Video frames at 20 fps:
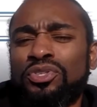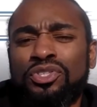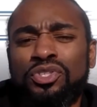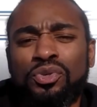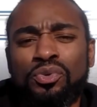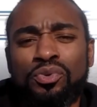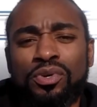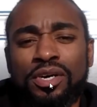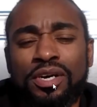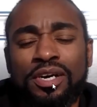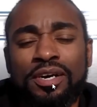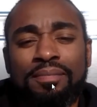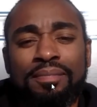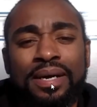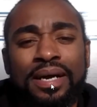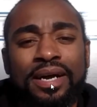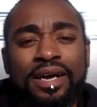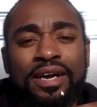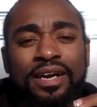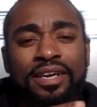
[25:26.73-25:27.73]
to uh,
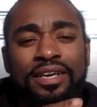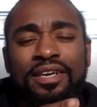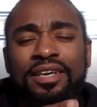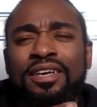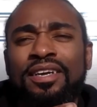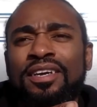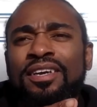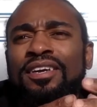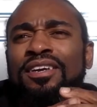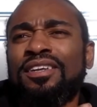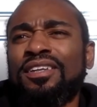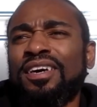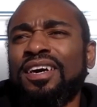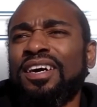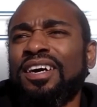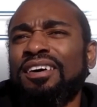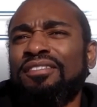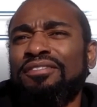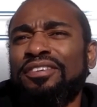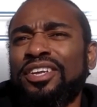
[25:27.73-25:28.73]
my
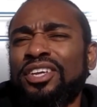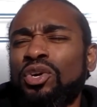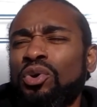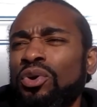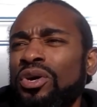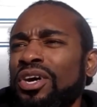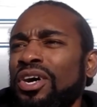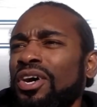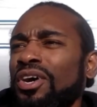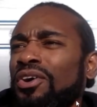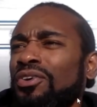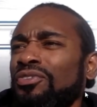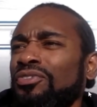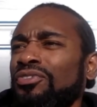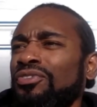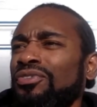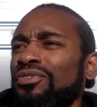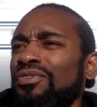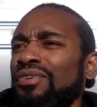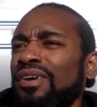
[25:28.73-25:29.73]
uh, video calls
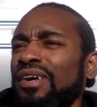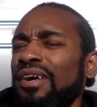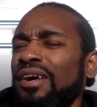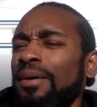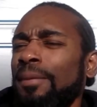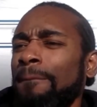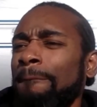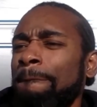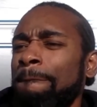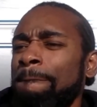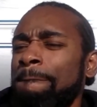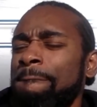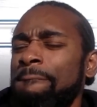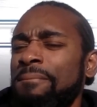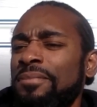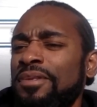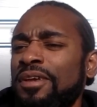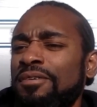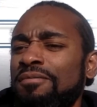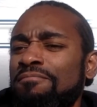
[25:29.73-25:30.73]
um,
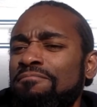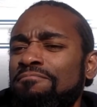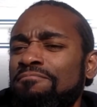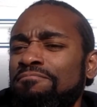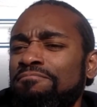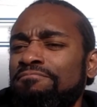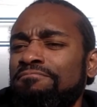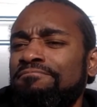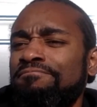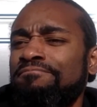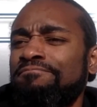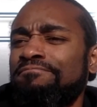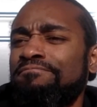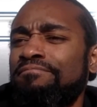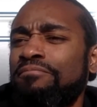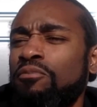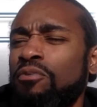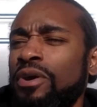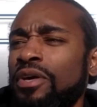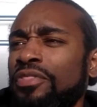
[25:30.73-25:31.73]

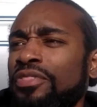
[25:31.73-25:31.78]
with